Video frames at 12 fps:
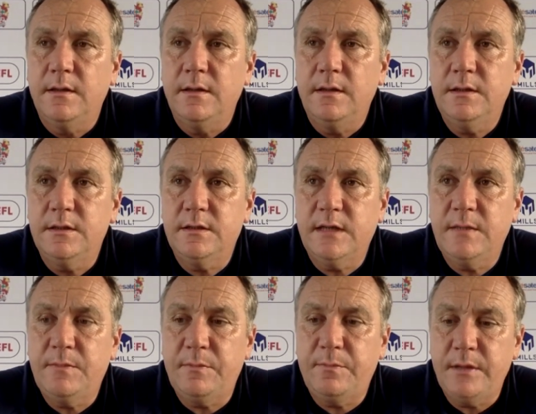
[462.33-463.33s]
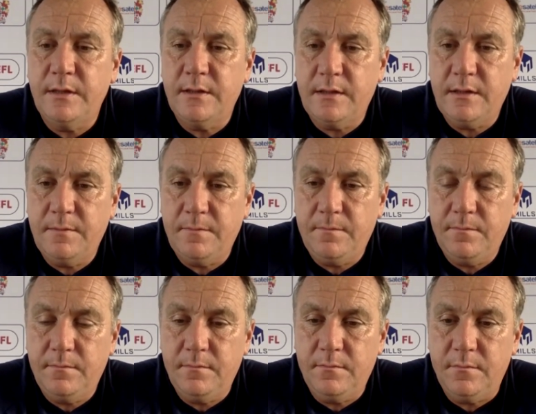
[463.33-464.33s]
He's the type of player that
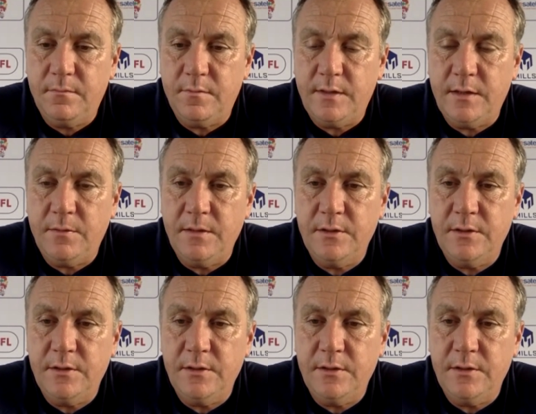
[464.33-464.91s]
right away,